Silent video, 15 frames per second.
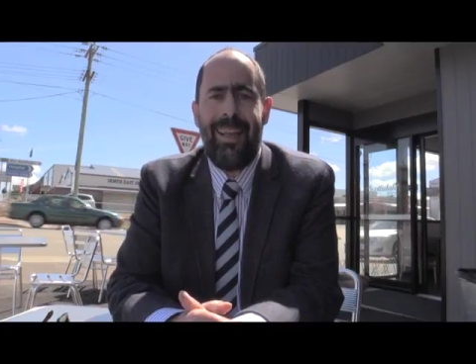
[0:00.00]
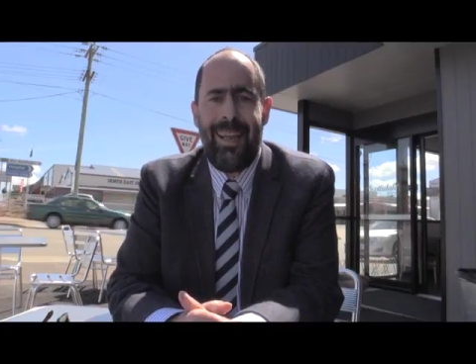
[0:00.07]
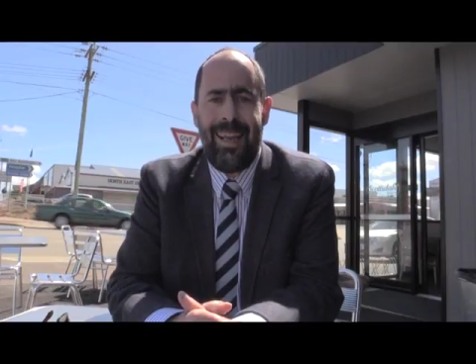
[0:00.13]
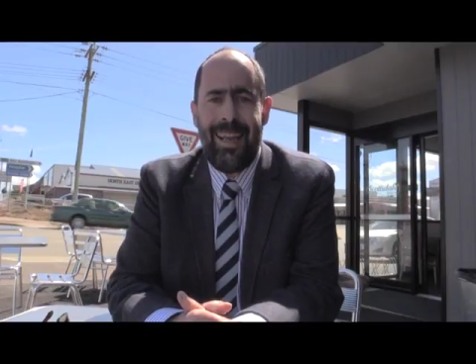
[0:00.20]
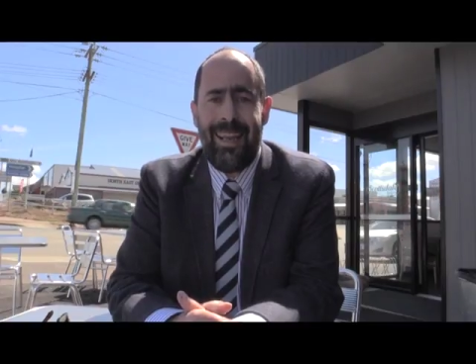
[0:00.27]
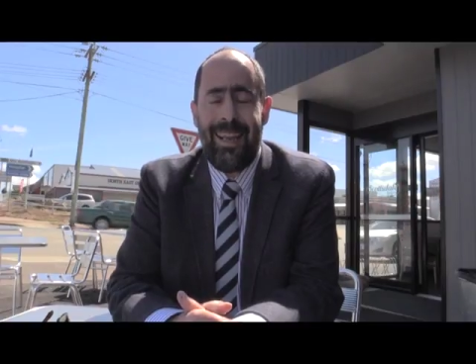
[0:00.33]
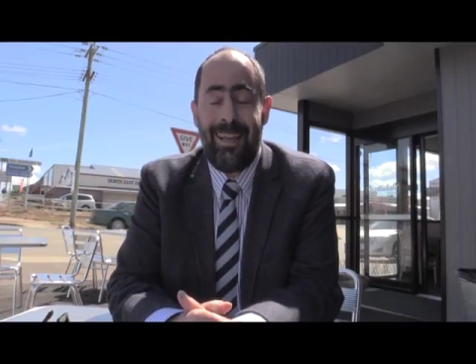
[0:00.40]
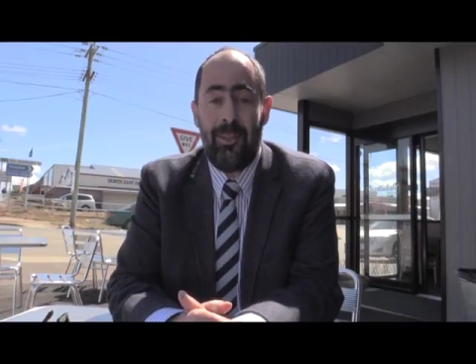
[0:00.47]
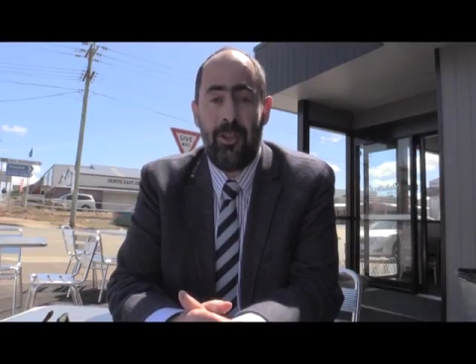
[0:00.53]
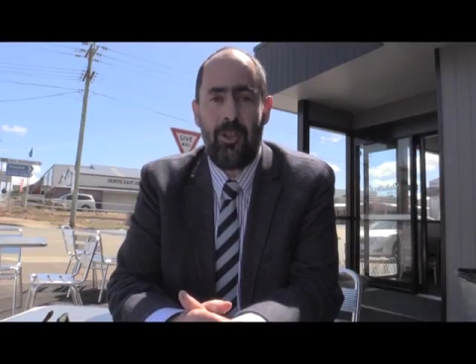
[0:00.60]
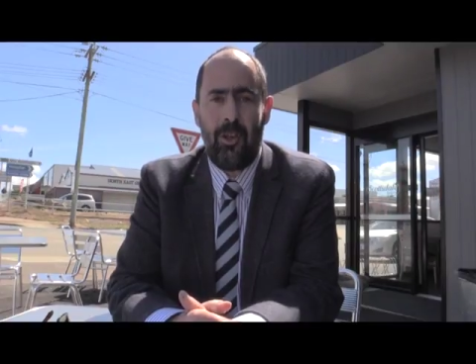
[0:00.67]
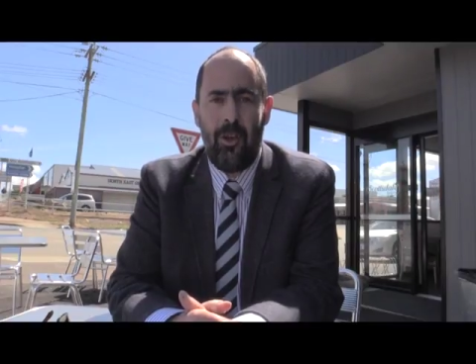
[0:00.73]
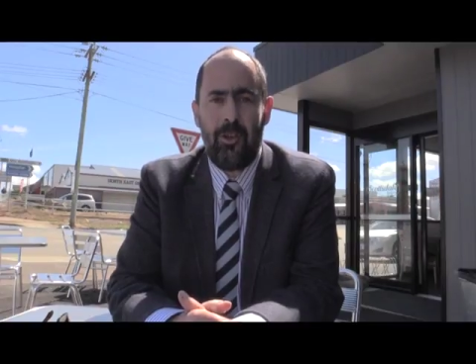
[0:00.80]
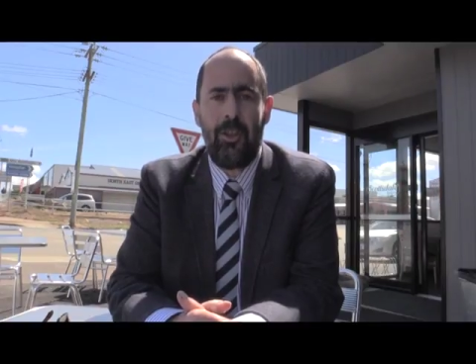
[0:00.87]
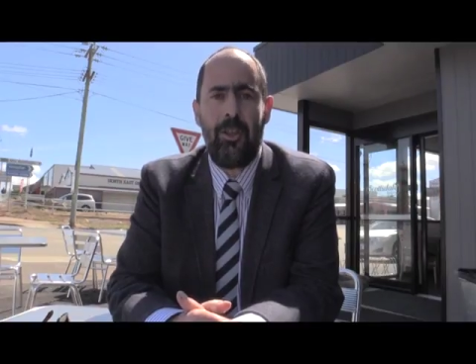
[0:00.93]
here in
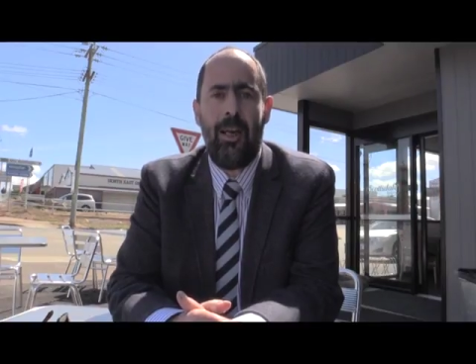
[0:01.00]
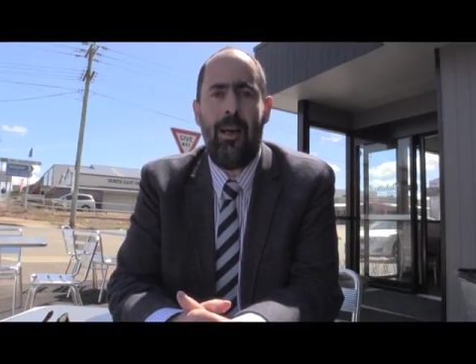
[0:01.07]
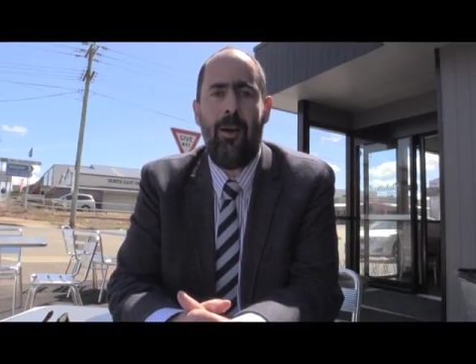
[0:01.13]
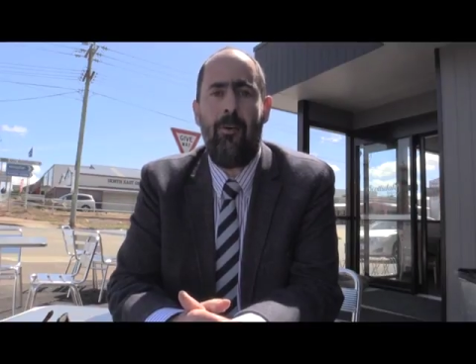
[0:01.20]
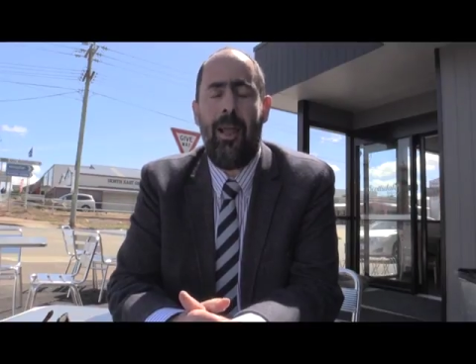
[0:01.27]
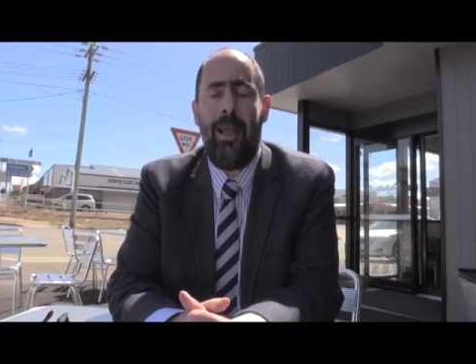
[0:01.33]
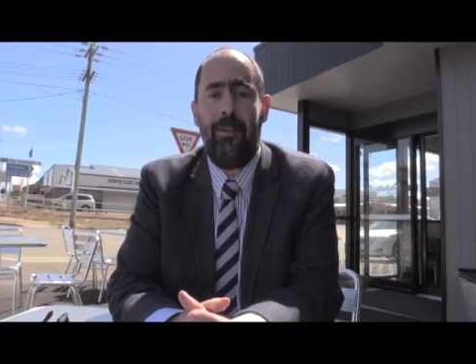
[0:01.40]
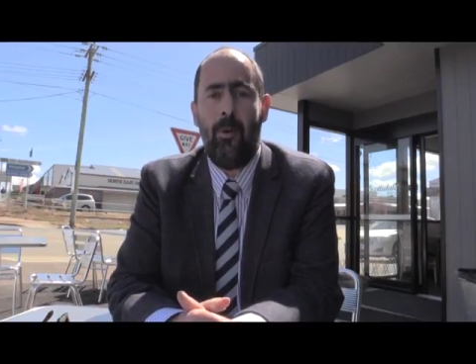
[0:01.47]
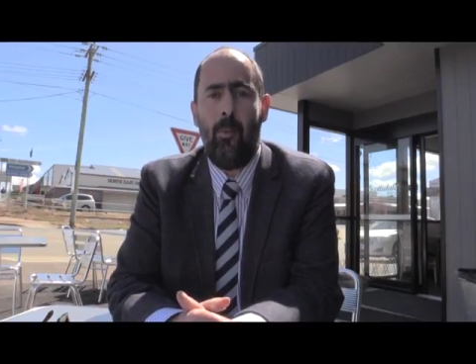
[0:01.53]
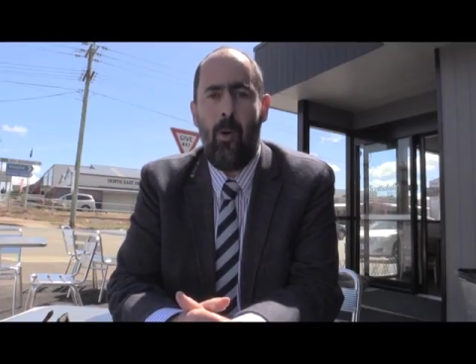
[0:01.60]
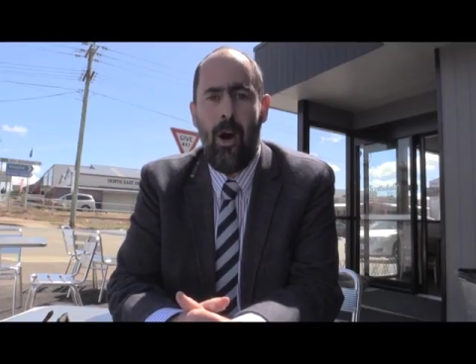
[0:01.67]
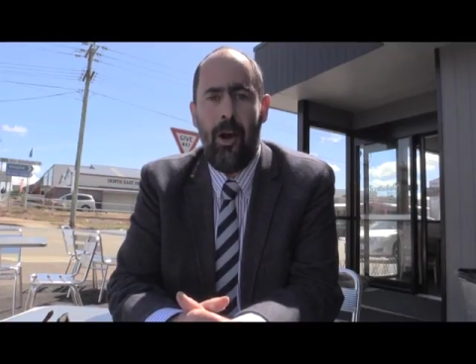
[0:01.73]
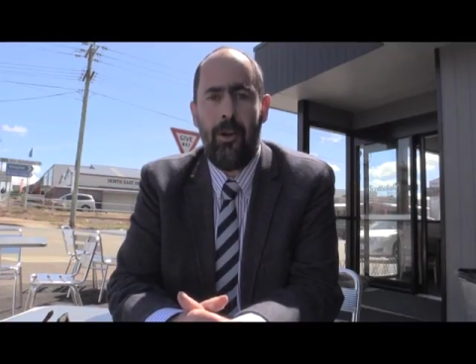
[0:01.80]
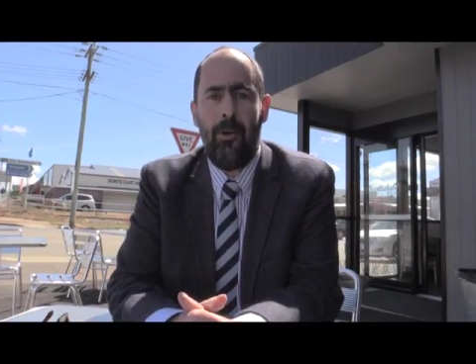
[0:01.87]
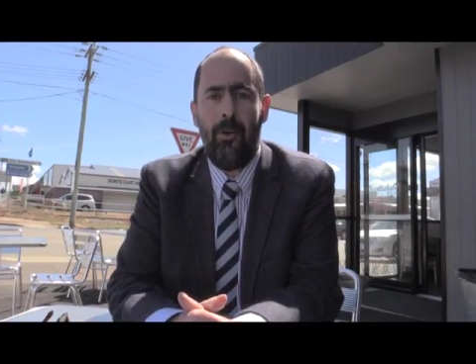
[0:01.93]
Scottsdale and the
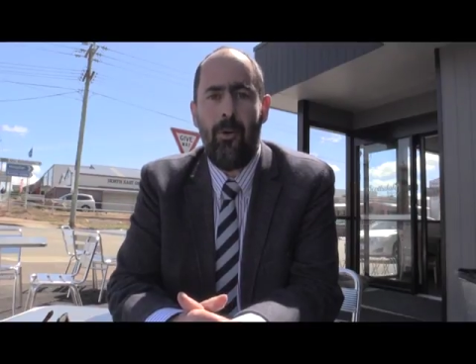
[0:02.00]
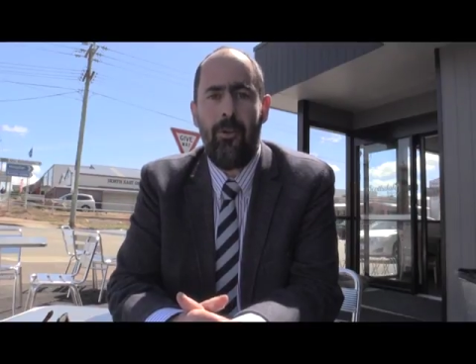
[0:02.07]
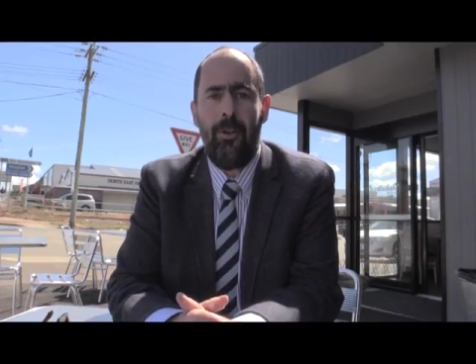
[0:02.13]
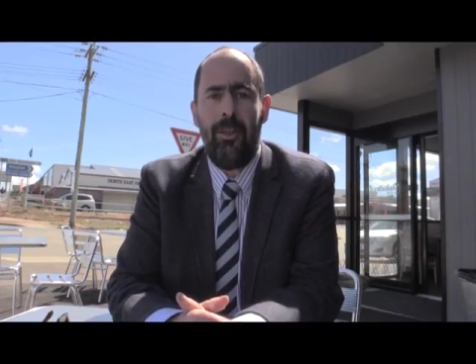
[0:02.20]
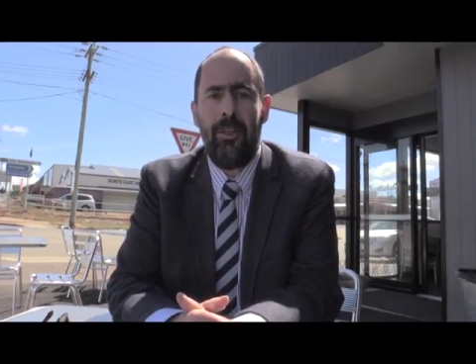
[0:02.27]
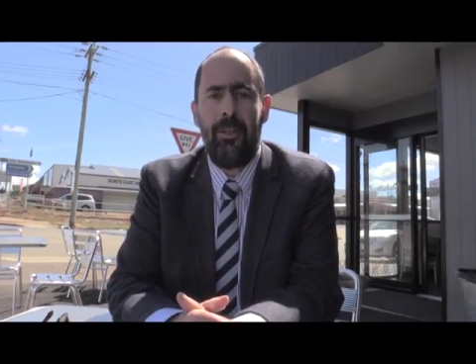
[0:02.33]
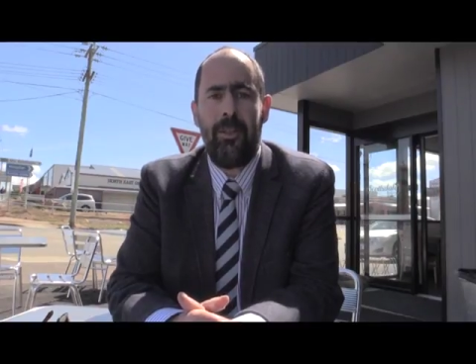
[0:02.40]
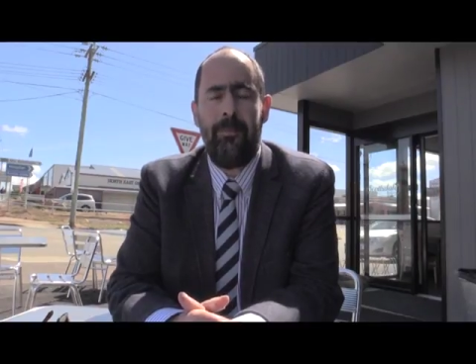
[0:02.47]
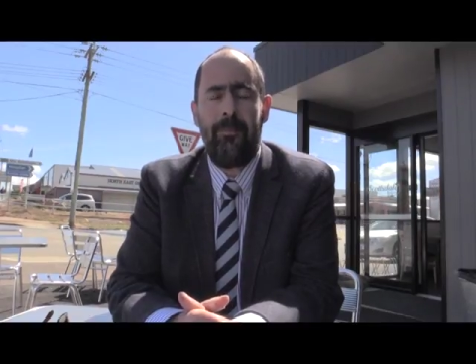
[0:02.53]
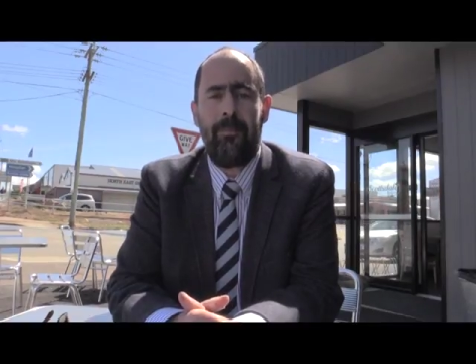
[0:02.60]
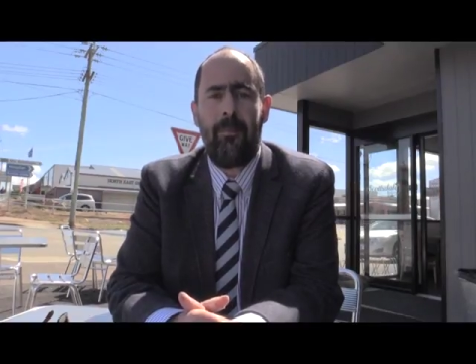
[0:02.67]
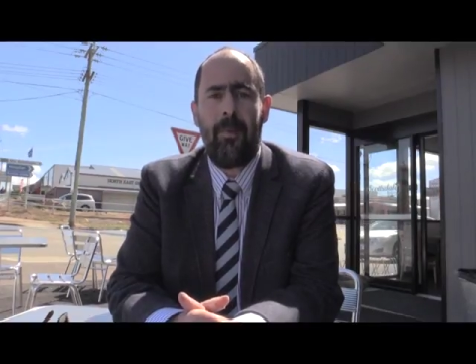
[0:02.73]
wider northeast.